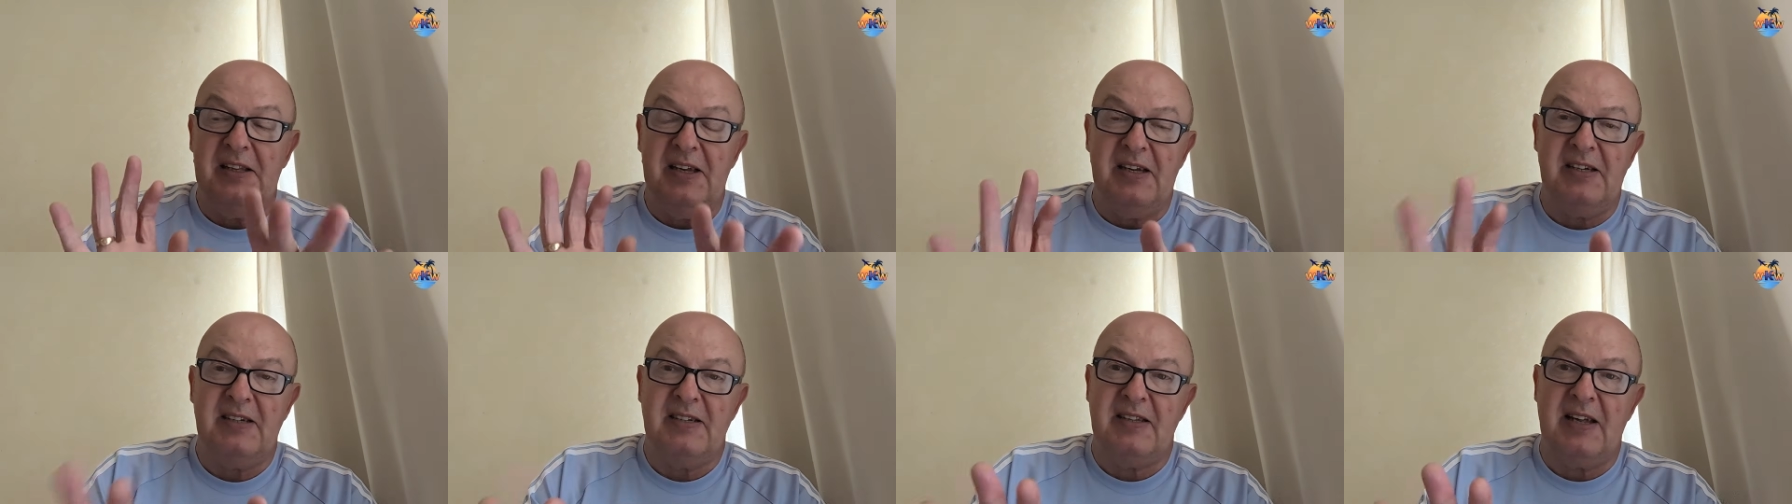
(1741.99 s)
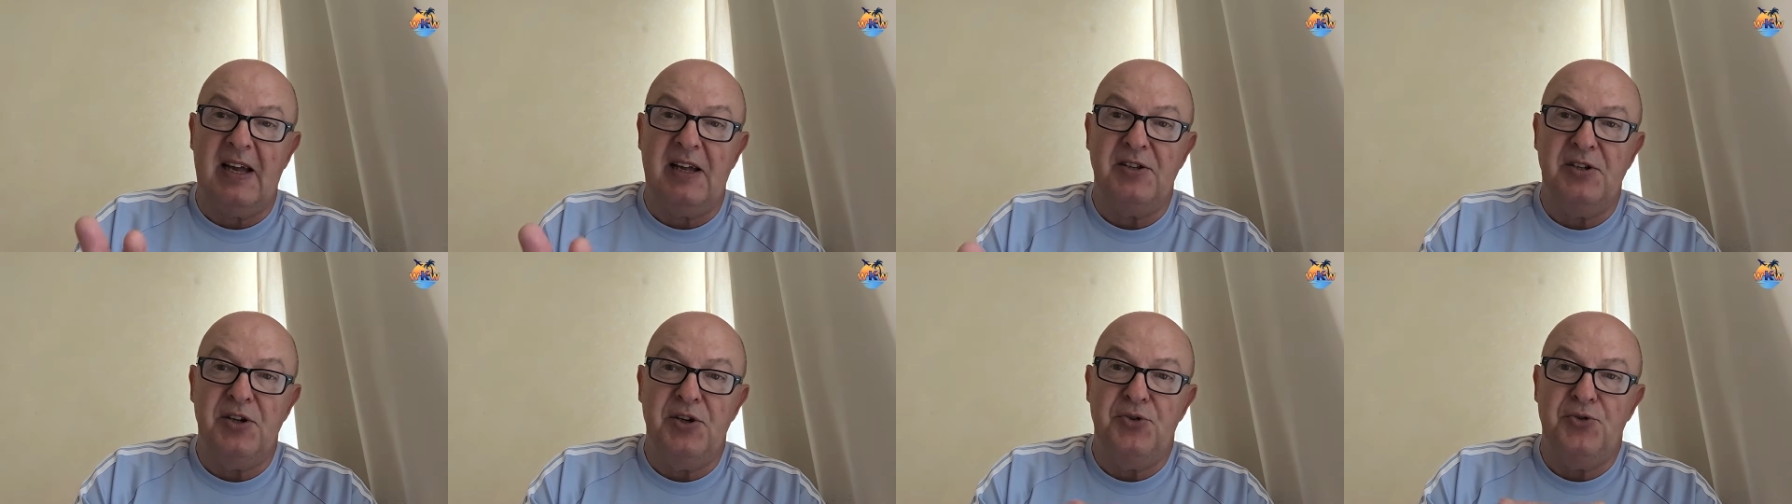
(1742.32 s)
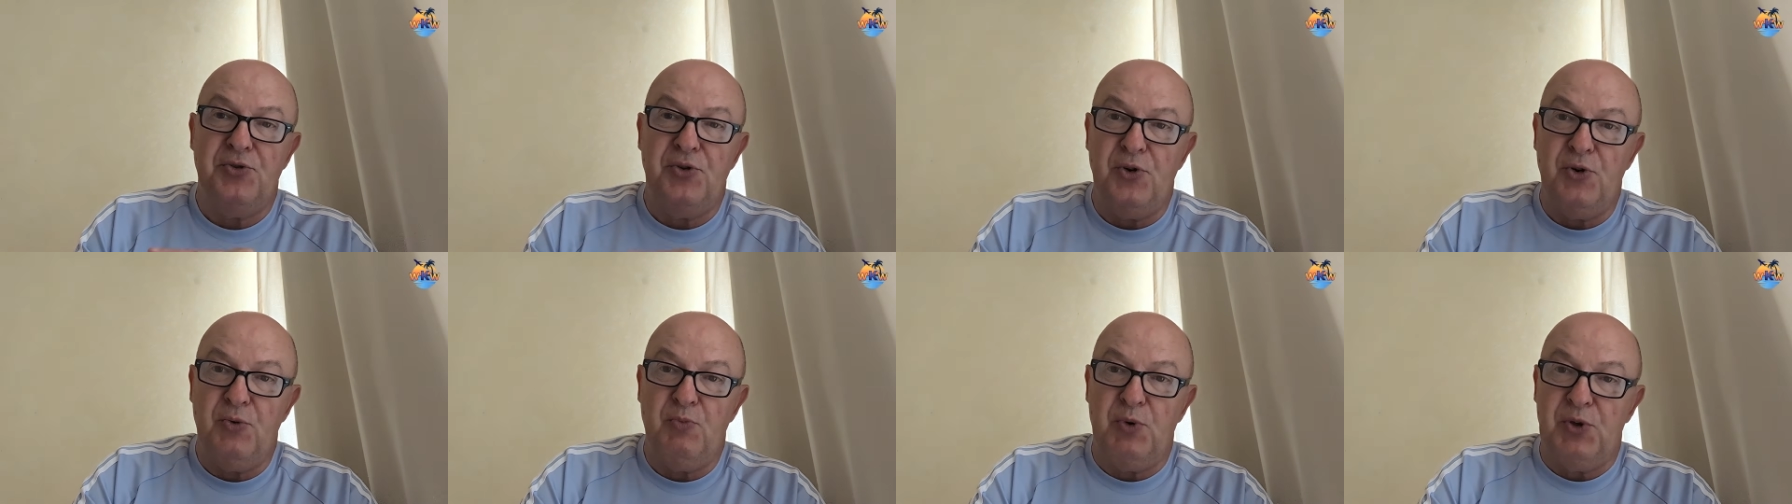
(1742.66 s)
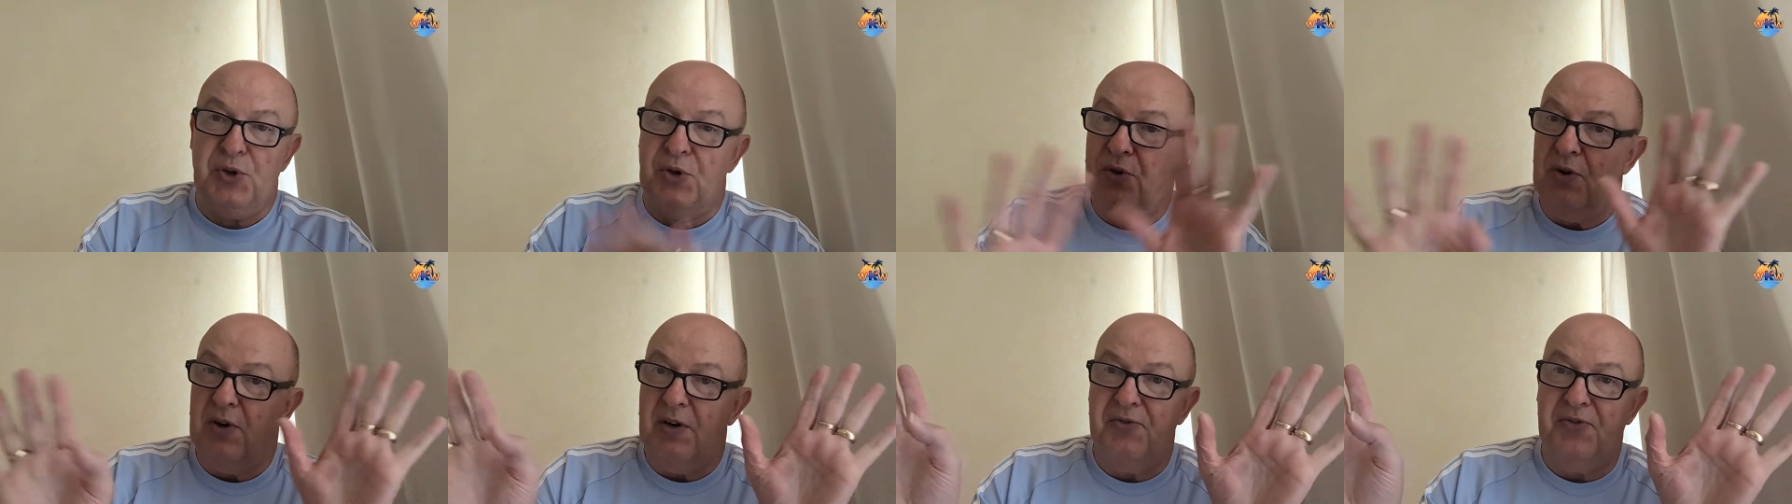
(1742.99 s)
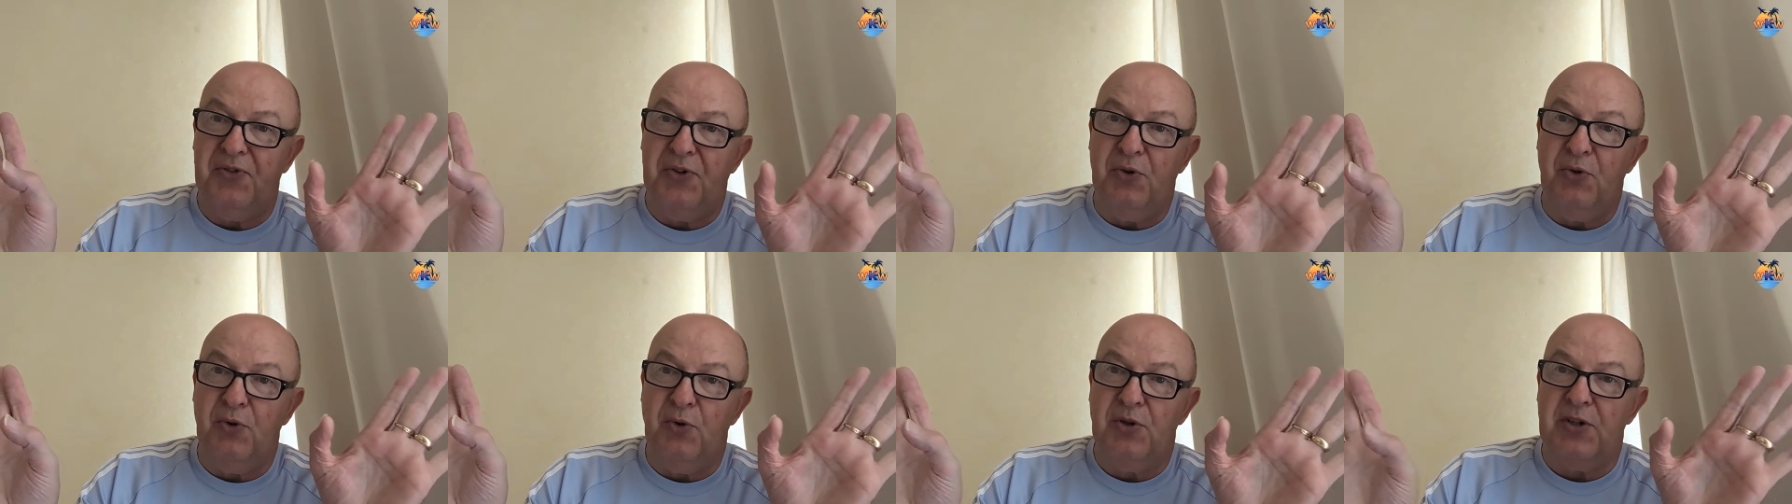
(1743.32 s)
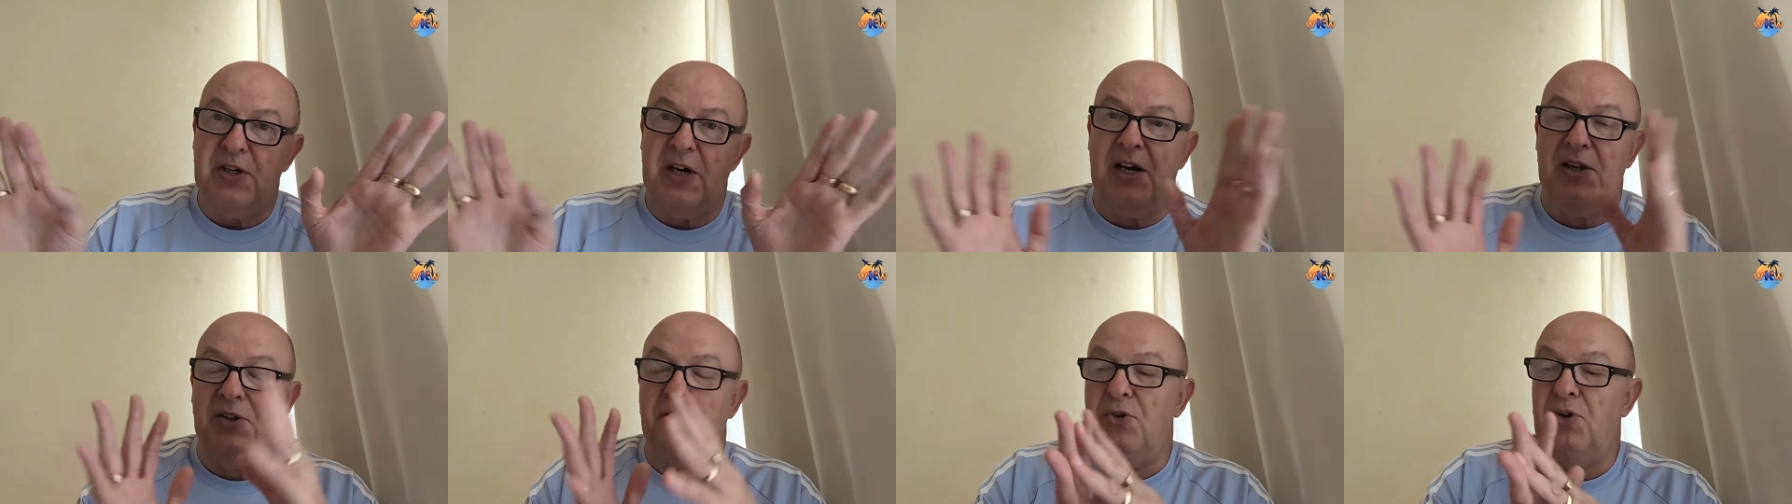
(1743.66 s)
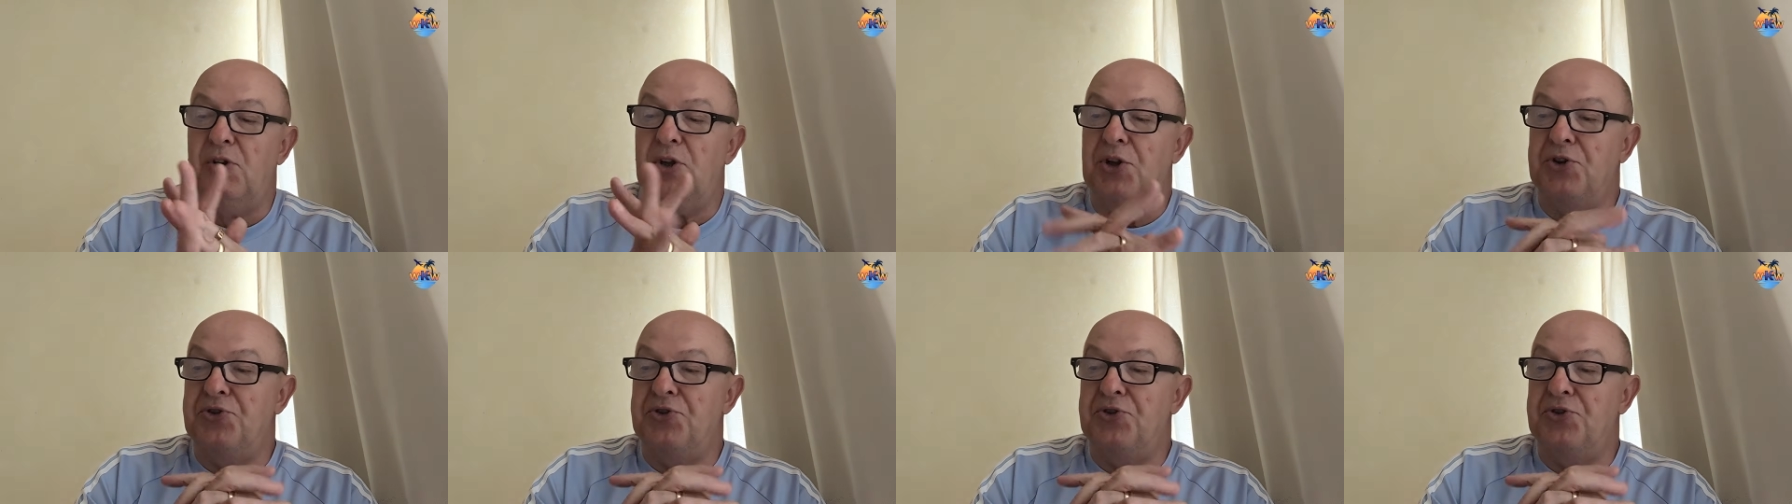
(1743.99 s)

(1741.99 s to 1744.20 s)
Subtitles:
this standard room with all the food and all the